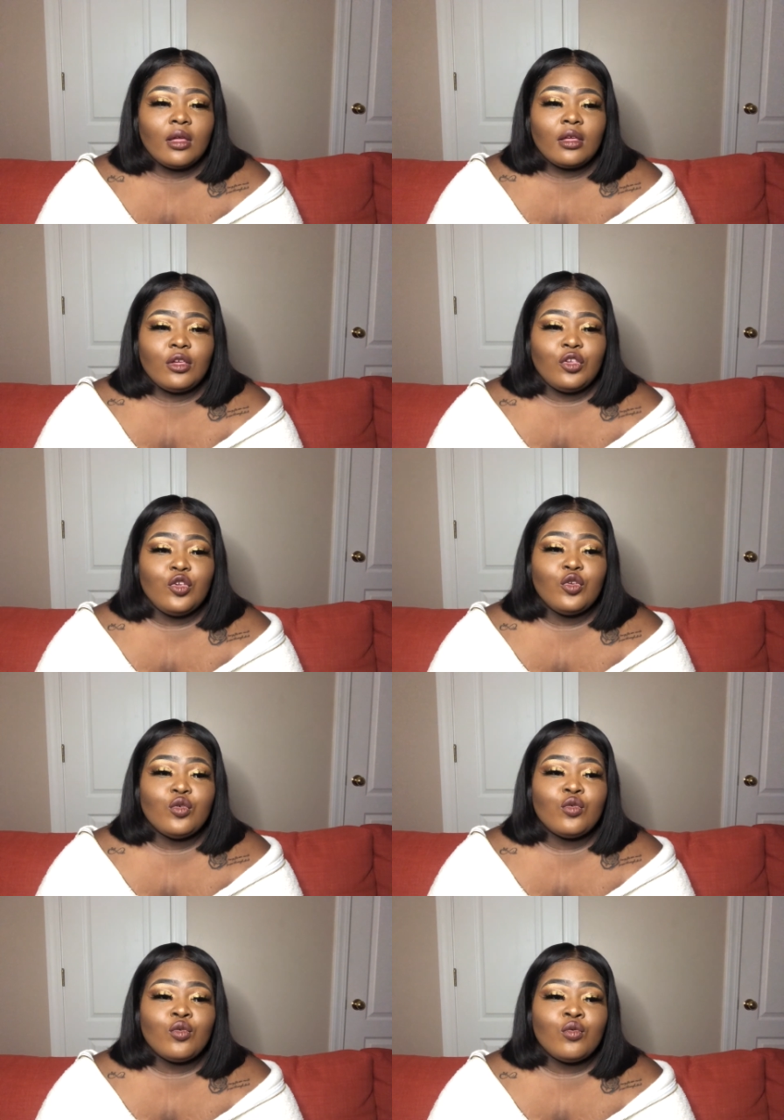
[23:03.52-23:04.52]

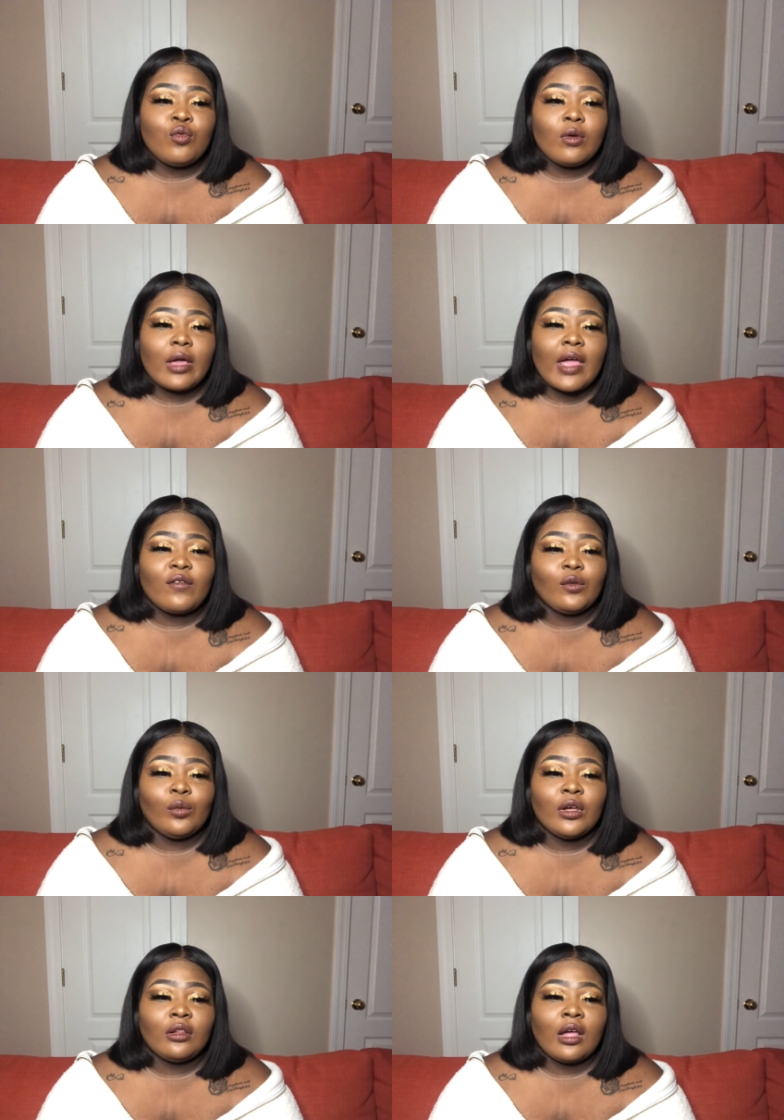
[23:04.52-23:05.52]
You have to
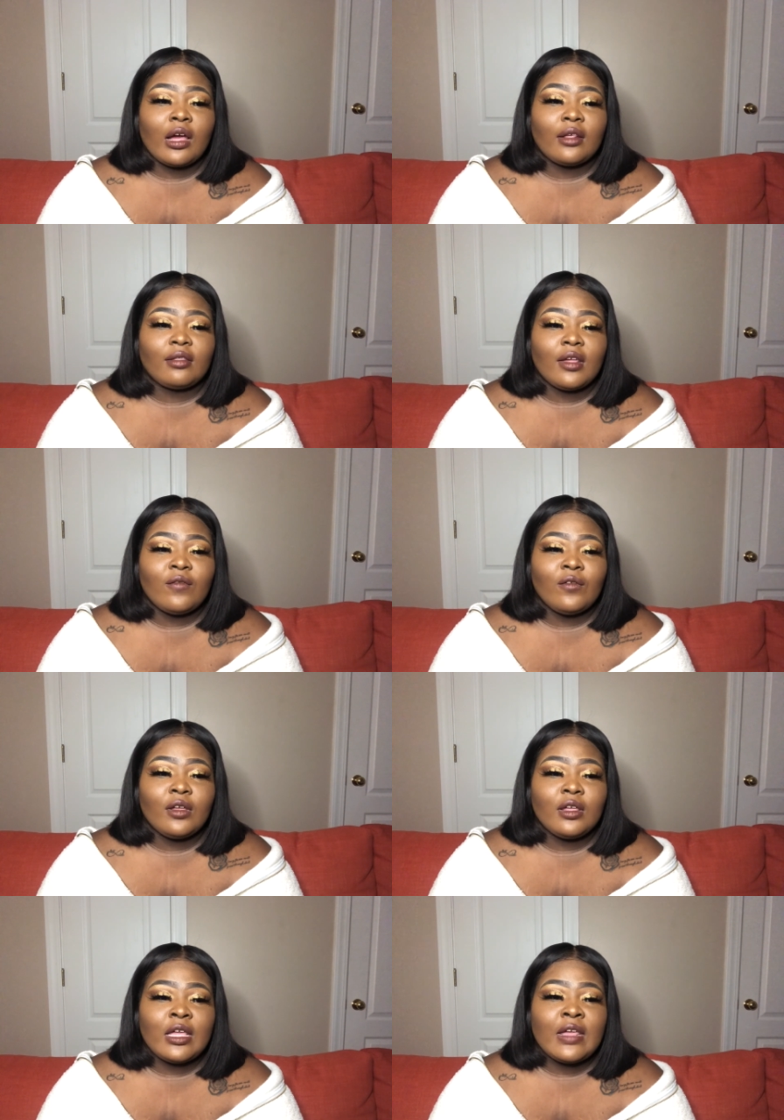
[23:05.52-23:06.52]
realize that
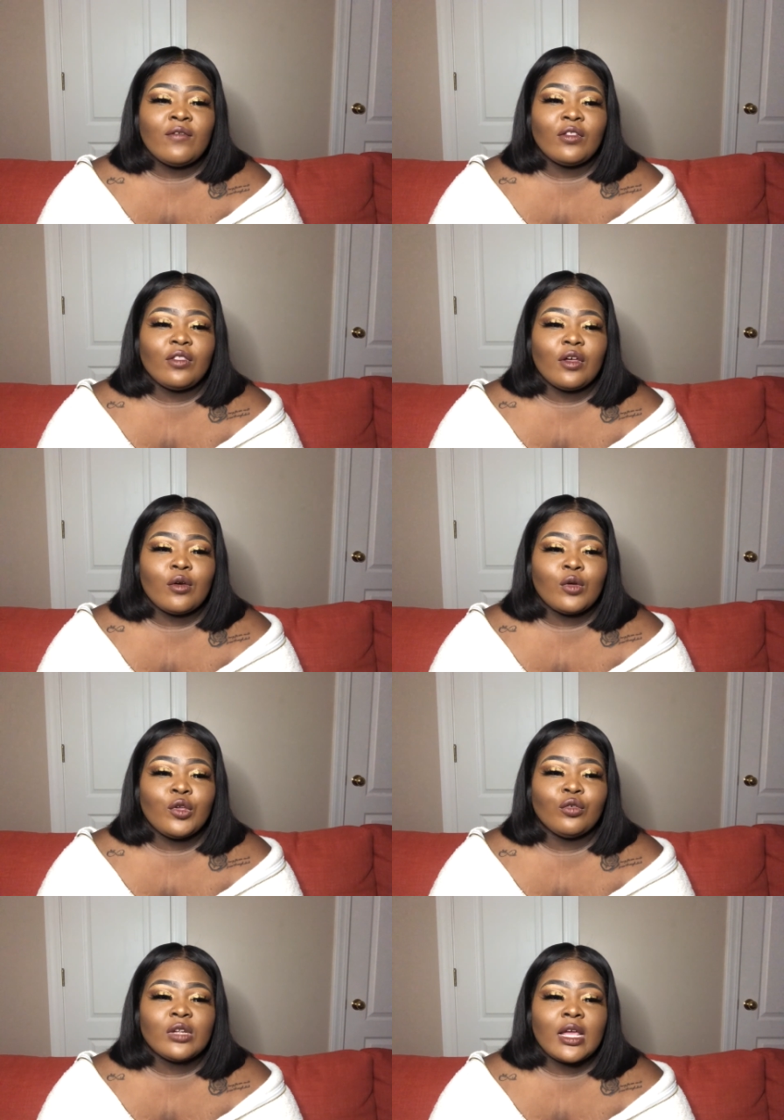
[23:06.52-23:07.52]
even though
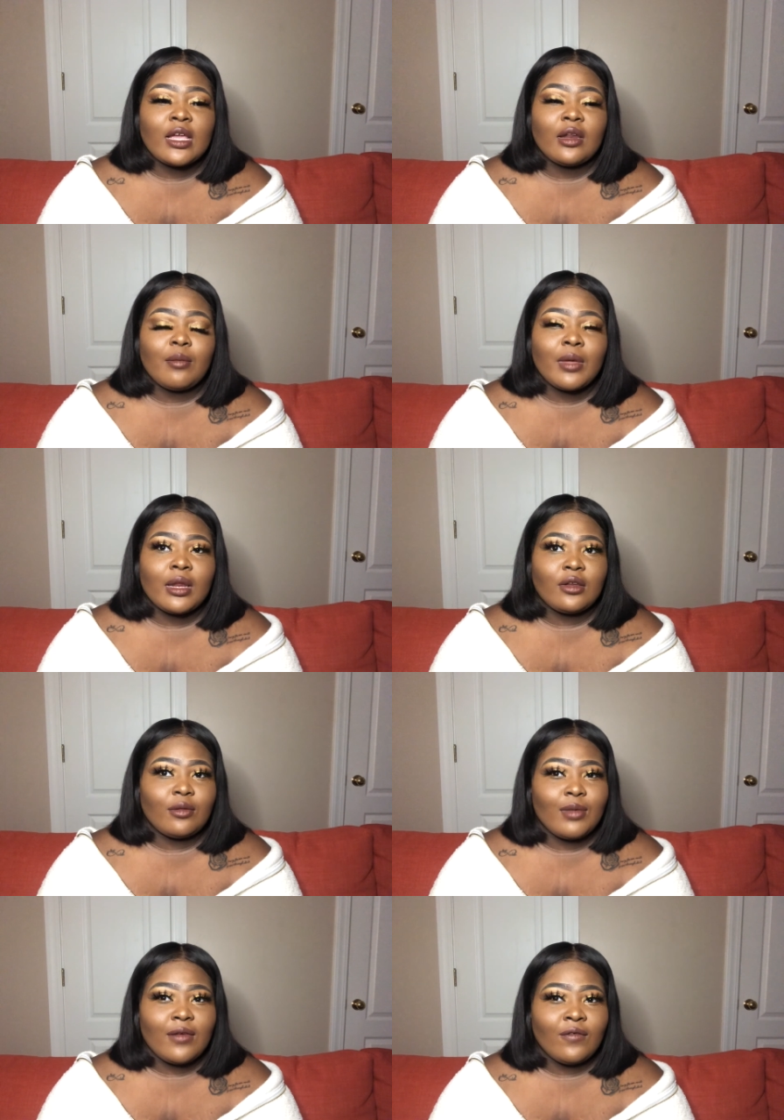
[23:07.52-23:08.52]
you're taking a minute to
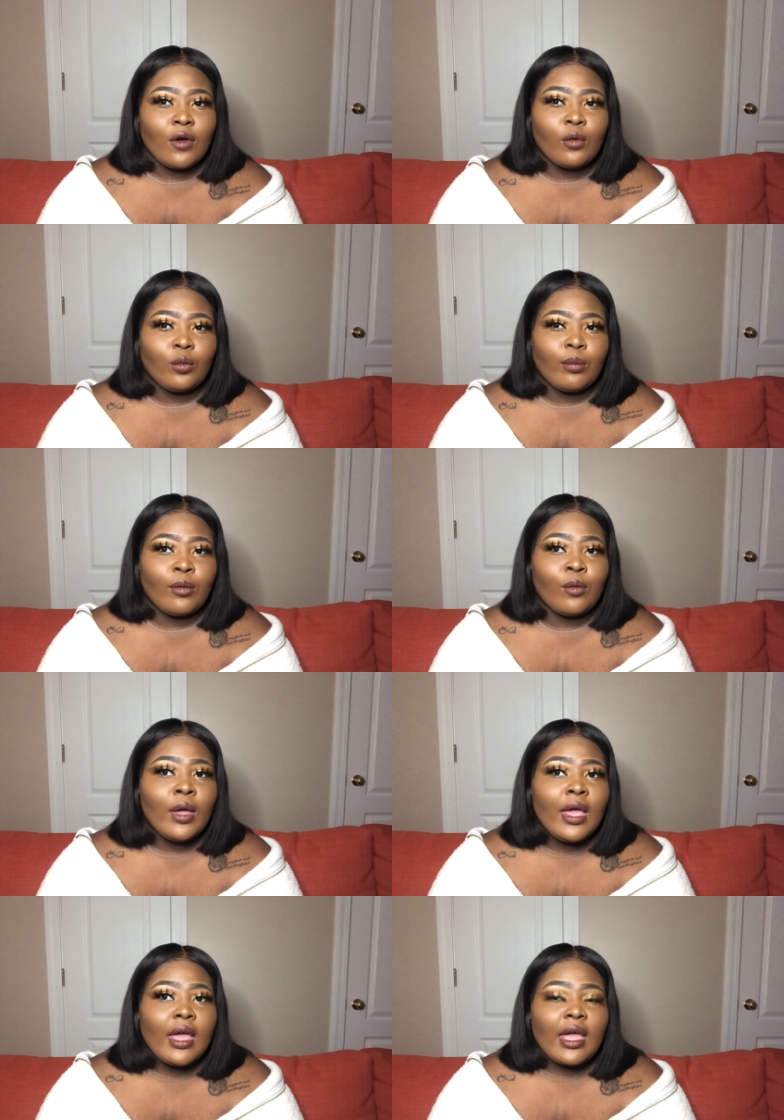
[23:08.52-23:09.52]
be vulnerable
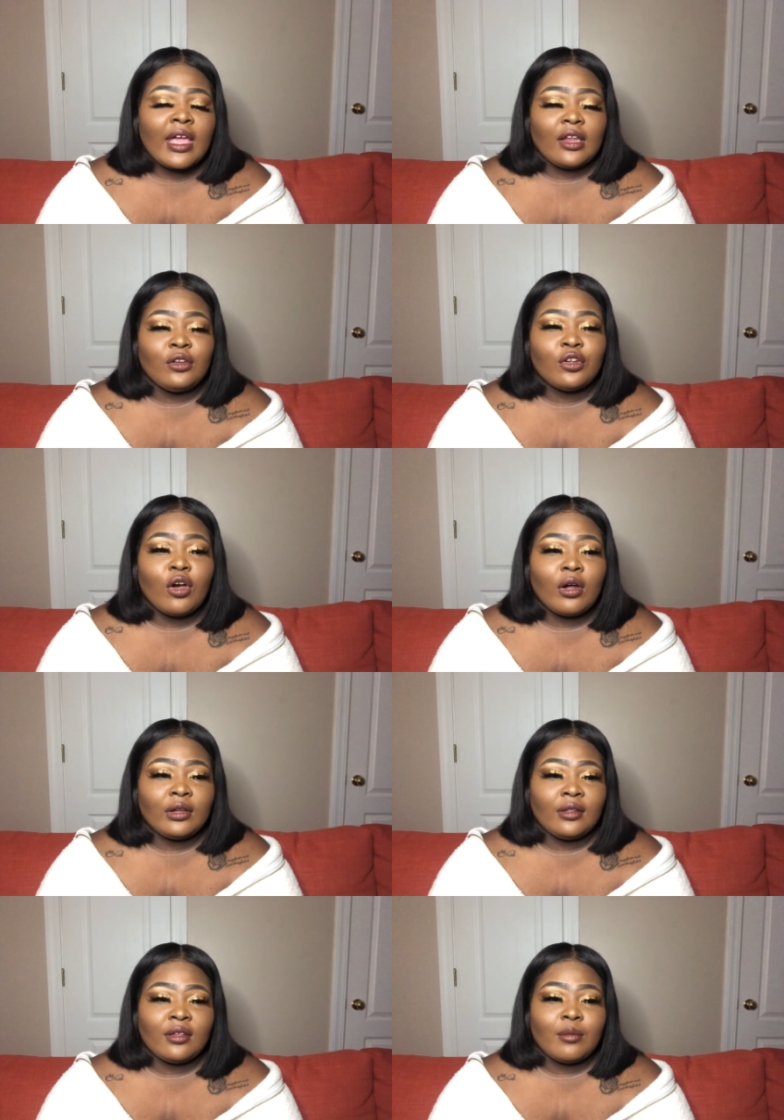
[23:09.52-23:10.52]
and talk
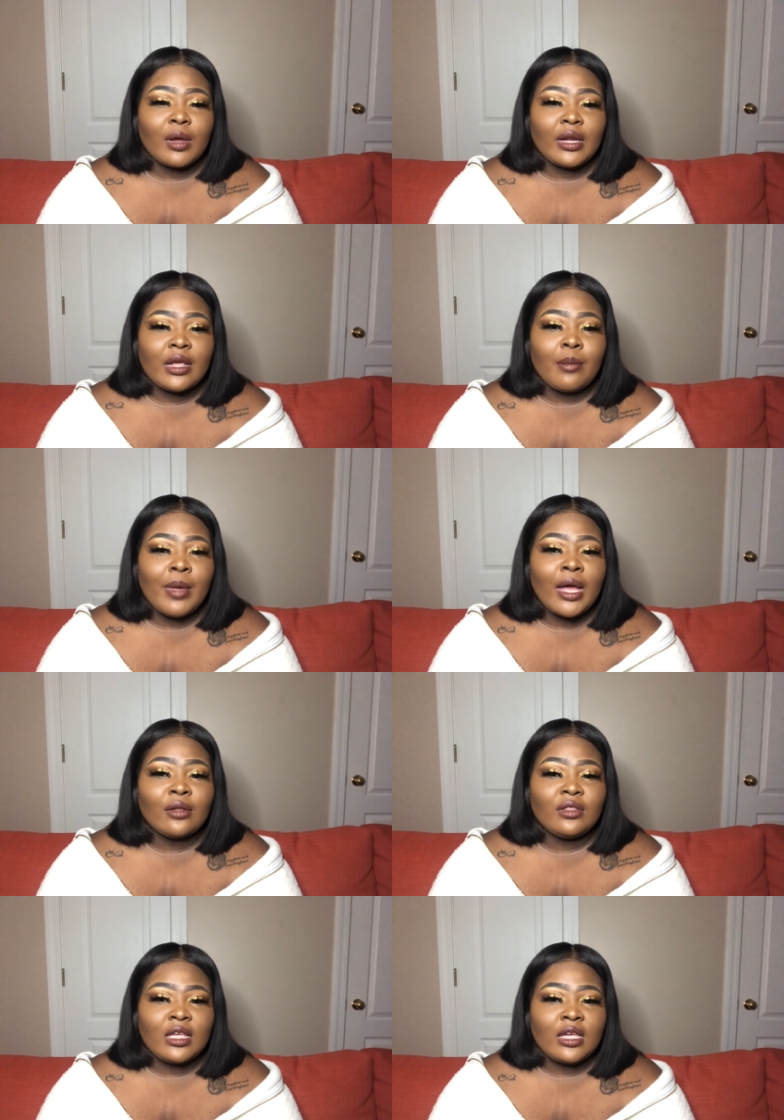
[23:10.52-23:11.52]
to somebody
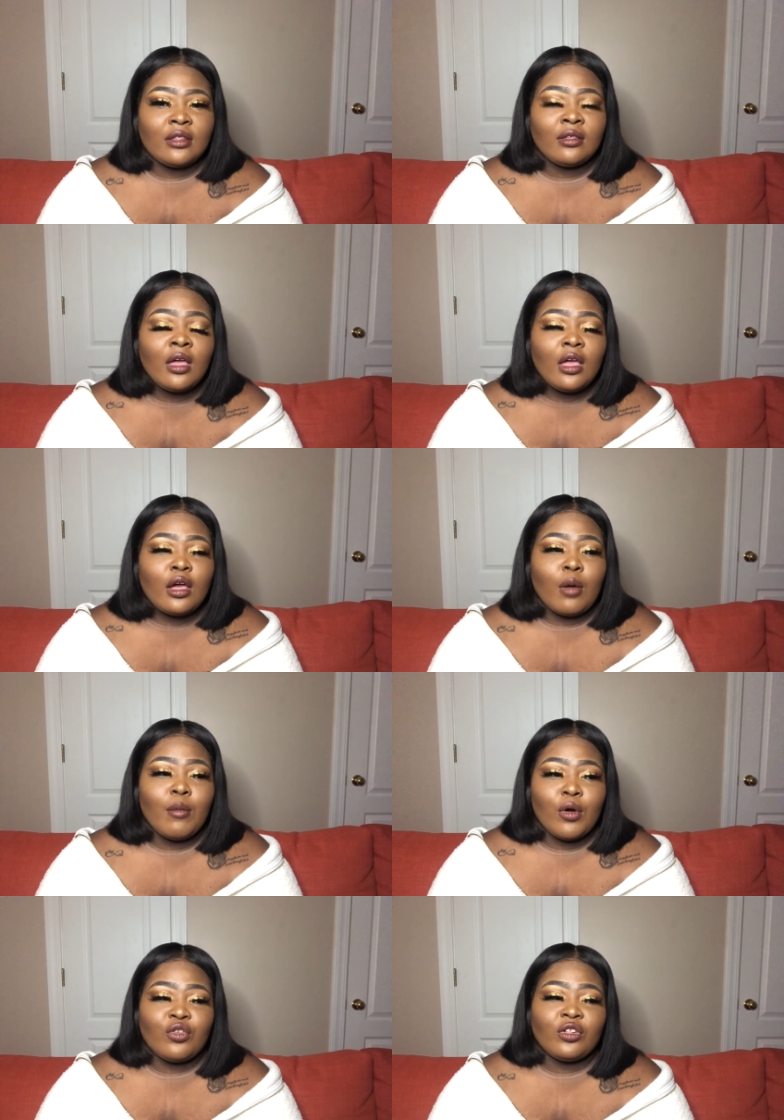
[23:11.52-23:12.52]
about these
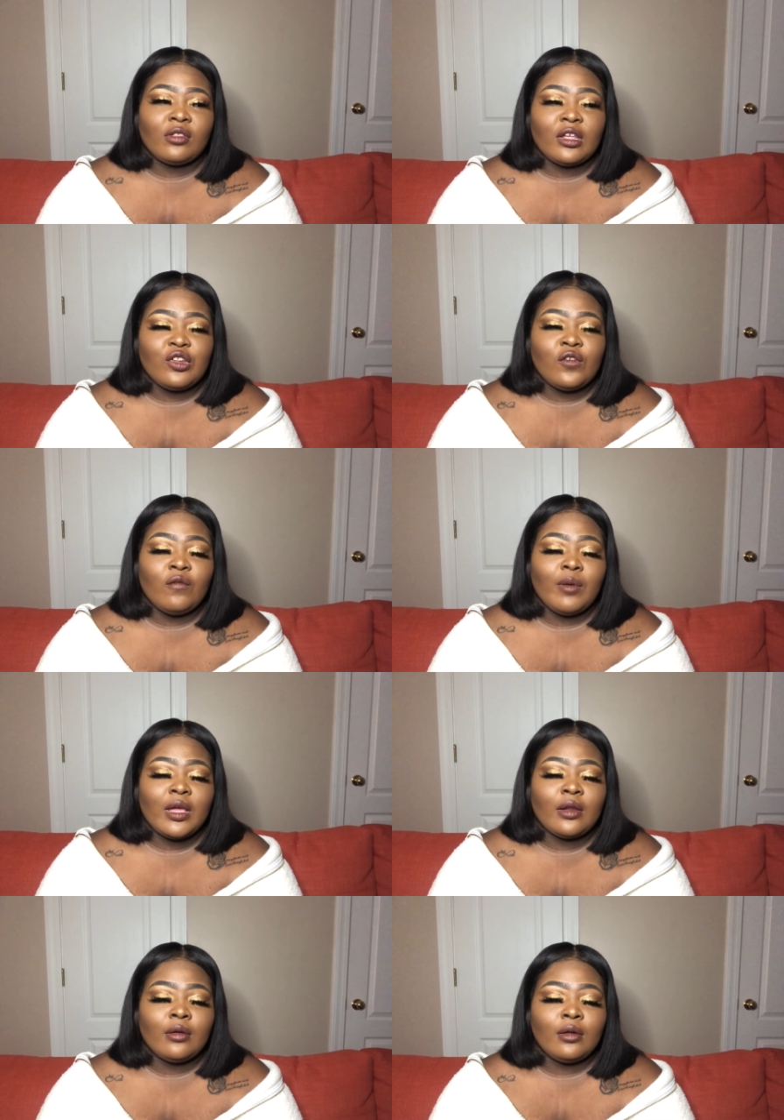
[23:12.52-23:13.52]
emotions that you've
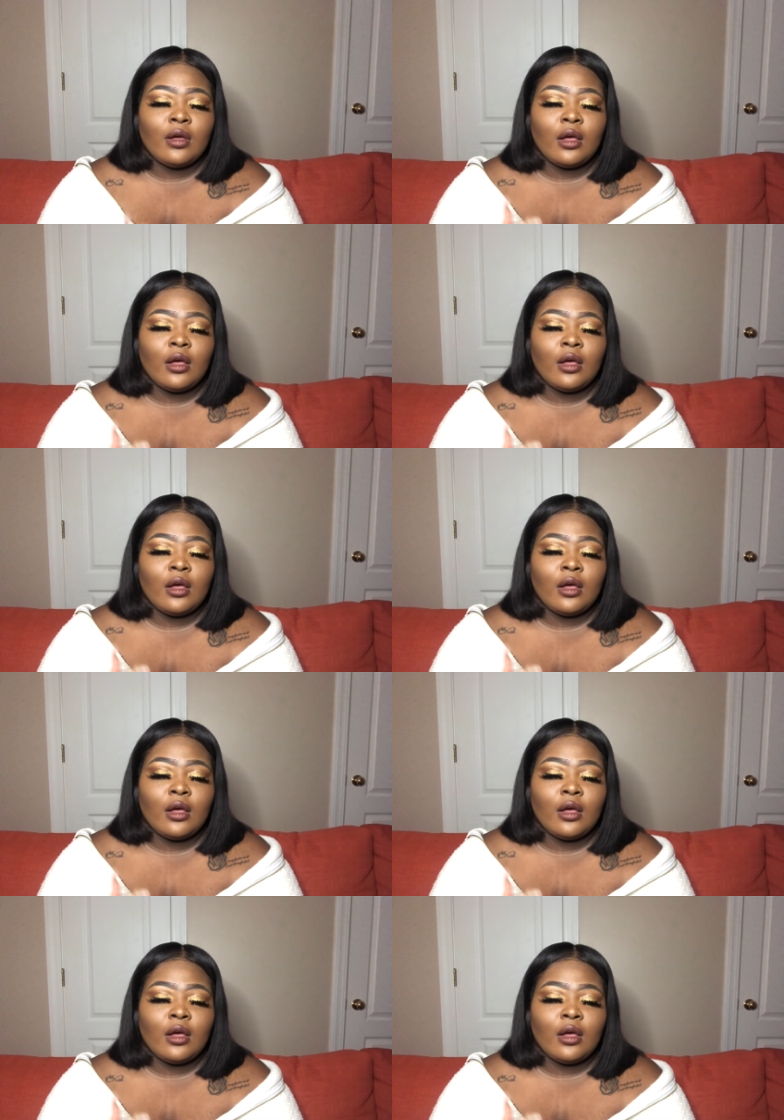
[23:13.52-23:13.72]
been